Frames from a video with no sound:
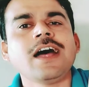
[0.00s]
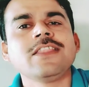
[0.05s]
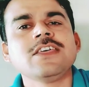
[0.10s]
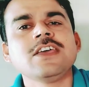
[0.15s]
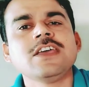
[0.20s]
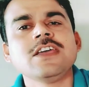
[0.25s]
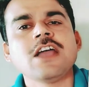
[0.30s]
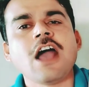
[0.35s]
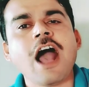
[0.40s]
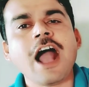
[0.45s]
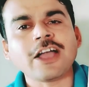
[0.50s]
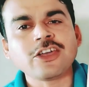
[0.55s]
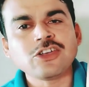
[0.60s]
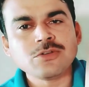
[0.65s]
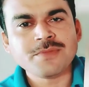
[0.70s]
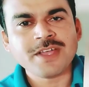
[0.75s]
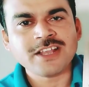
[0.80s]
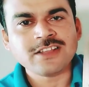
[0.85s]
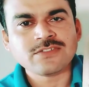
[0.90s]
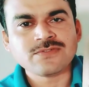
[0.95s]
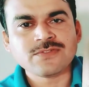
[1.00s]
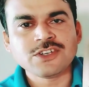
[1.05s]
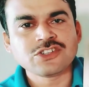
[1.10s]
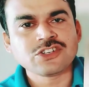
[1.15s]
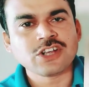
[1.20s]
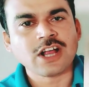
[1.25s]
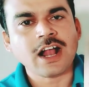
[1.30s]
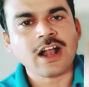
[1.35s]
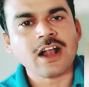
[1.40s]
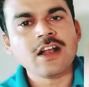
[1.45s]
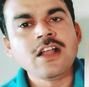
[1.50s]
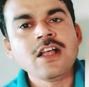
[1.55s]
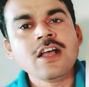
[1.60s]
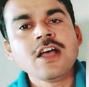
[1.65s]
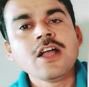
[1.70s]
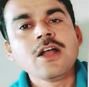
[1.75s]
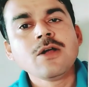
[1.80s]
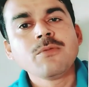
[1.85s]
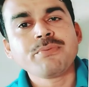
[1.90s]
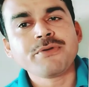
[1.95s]
the arguments which are
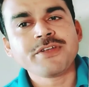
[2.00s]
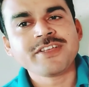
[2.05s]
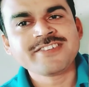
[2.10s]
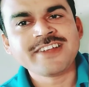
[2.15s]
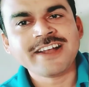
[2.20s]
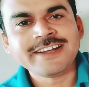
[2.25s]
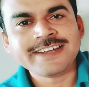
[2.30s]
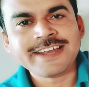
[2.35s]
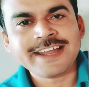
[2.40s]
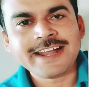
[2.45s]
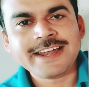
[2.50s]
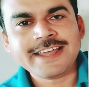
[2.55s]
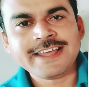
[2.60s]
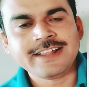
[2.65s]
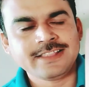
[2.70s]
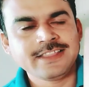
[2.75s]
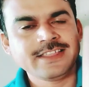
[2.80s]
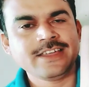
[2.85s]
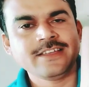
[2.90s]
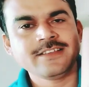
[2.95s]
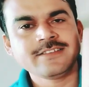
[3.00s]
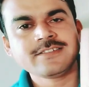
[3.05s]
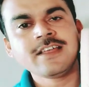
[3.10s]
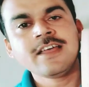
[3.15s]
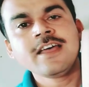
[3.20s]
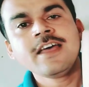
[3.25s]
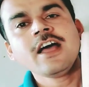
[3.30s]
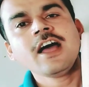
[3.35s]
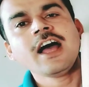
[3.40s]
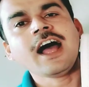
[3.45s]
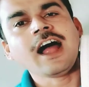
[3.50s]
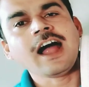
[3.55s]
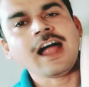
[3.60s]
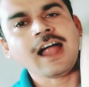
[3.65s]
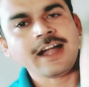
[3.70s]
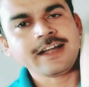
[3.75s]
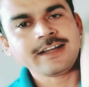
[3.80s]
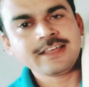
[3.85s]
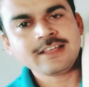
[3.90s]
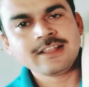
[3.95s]
presented in these
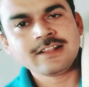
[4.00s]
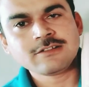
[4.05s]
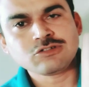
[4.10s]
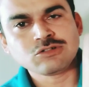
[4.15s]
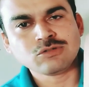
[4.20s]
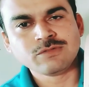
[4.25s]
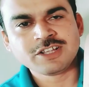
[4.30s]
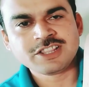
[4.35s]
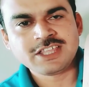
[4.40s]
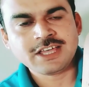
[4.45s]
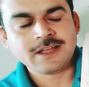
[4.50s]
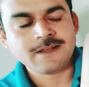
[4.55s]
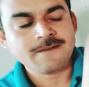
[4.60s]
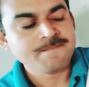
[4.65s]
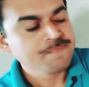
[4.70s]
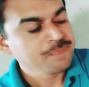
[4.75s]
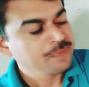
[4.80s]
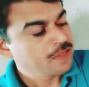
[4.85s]
articles over there.